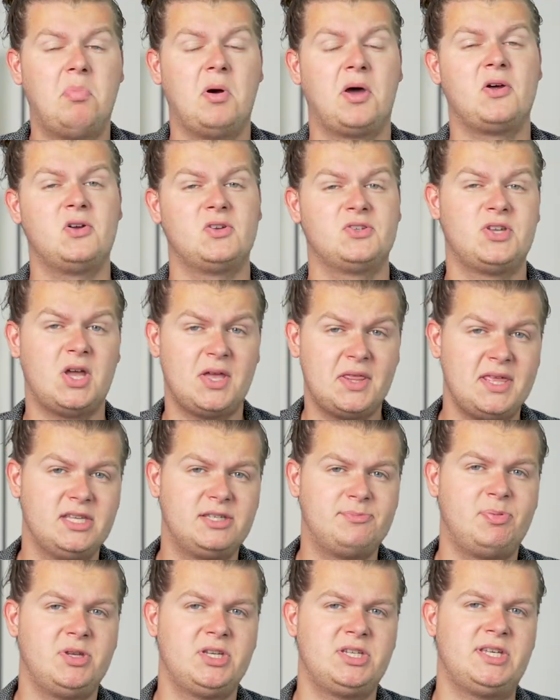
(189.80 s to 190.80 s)
But also
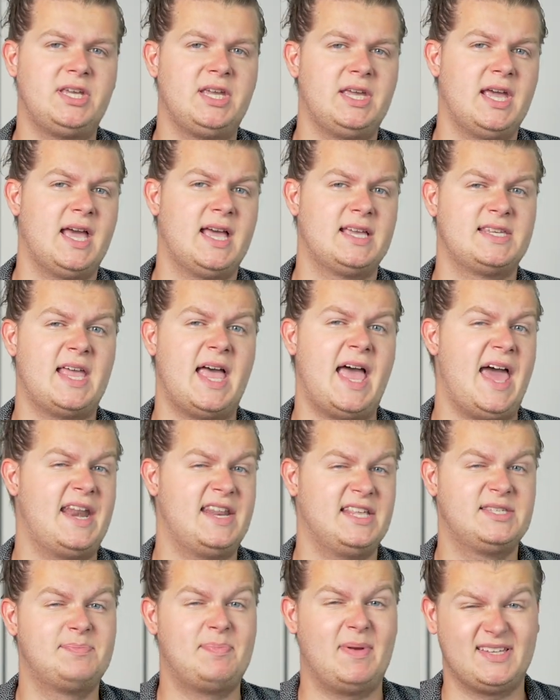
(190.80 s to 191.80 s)
this PC has
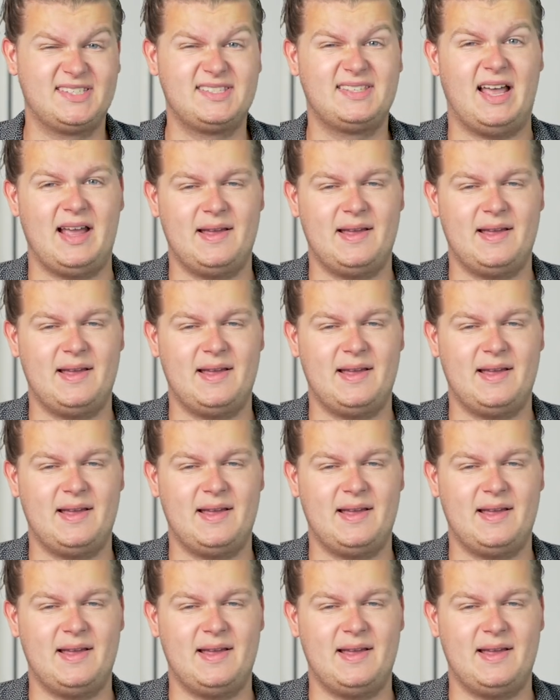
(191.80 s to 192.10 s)
had its best